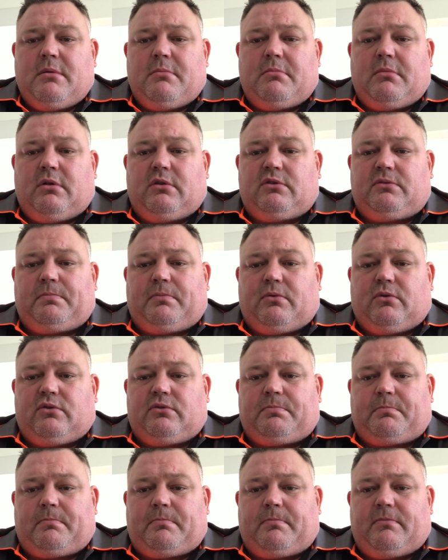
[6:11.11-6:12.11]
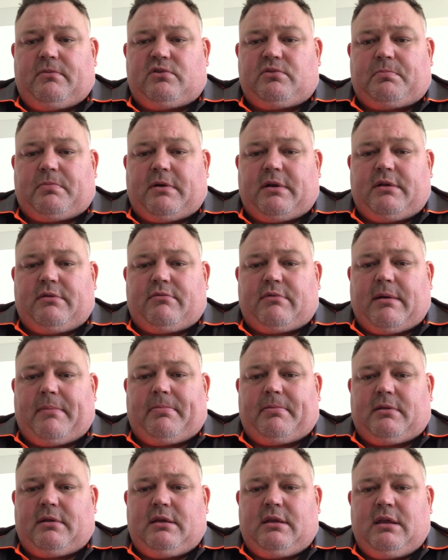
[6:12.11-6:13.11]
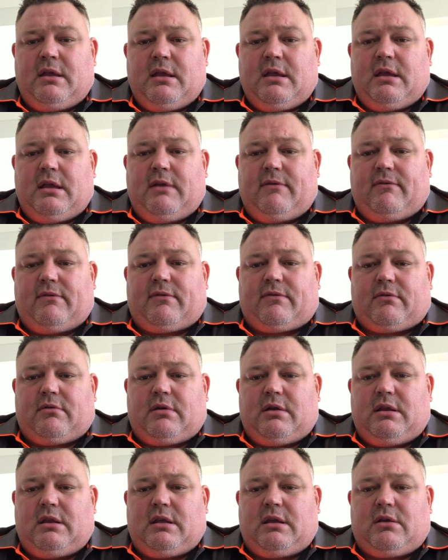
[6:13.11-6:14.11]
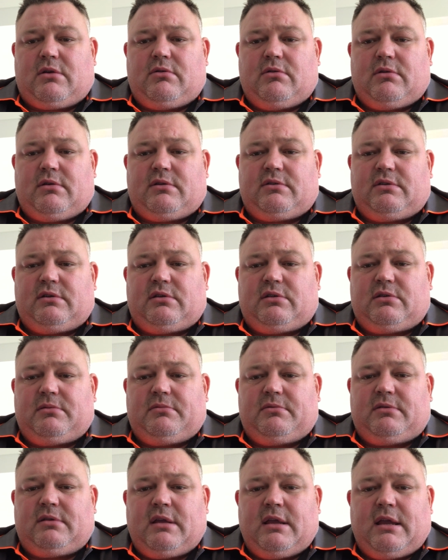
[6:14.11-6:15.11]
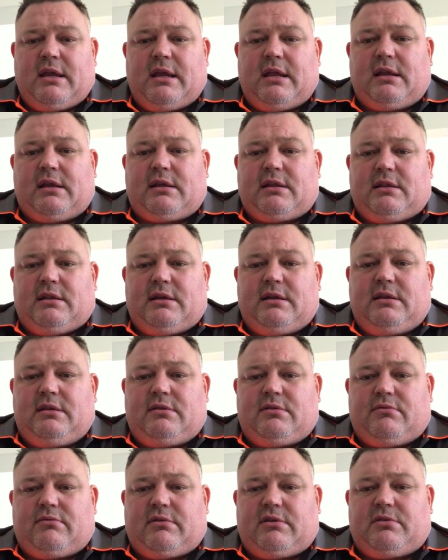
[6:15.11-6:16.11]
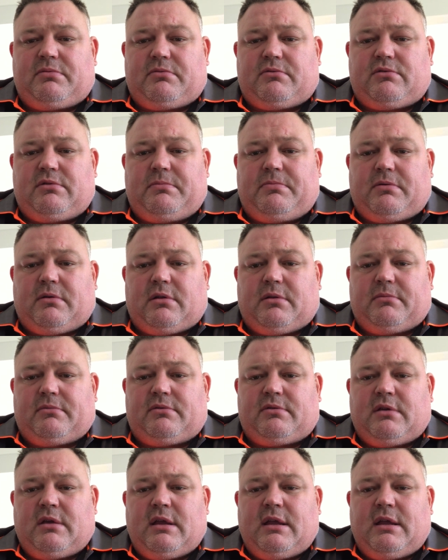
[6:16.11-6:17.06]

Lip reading: Mould spores spread rapidly, even through heating, cooling systems, and can lead to respiratory problems,